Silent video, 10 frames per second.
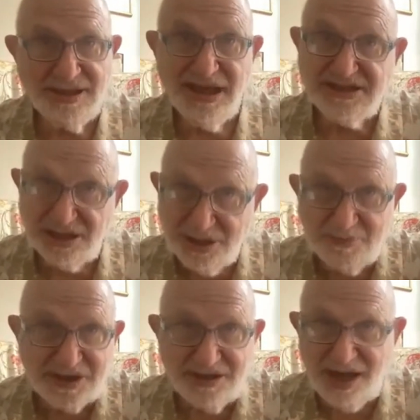It's a little
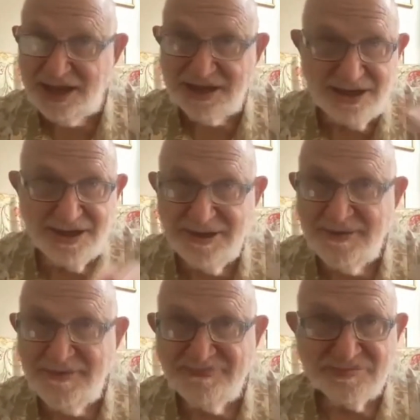bit like
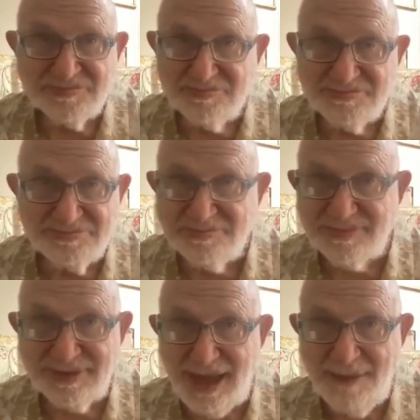
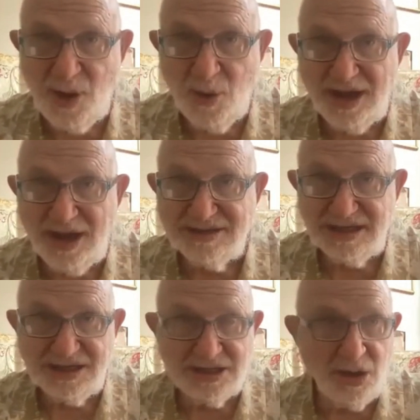MOAD,
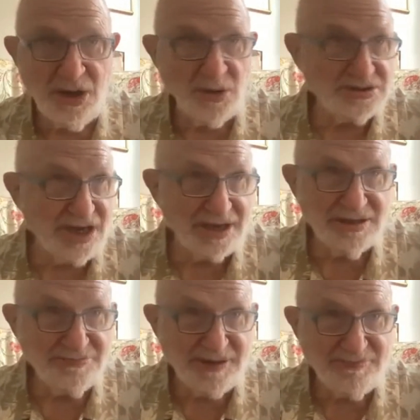you know, or it's like a
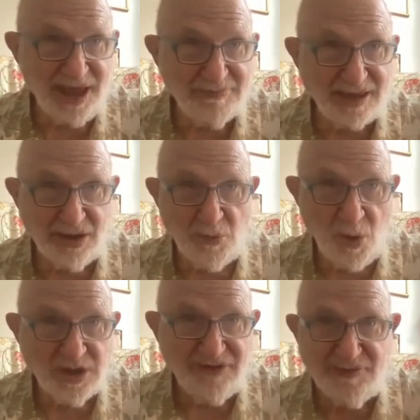little bit like methadone.
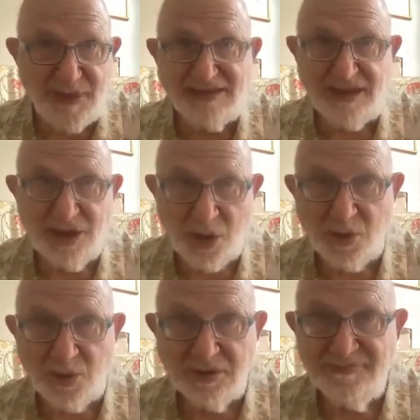Well, we'll give you
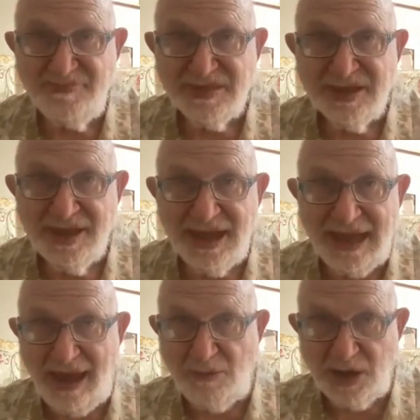methadone,
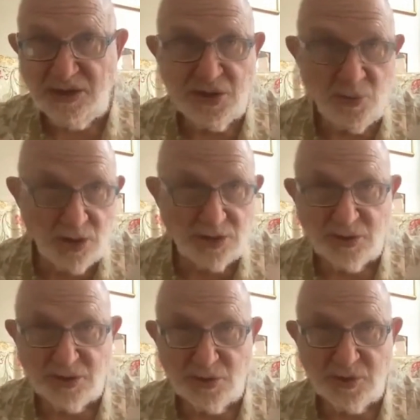and that way you can work
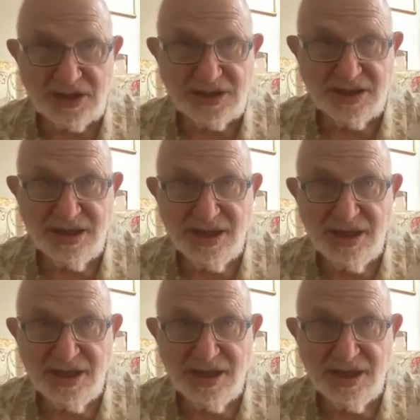during the week.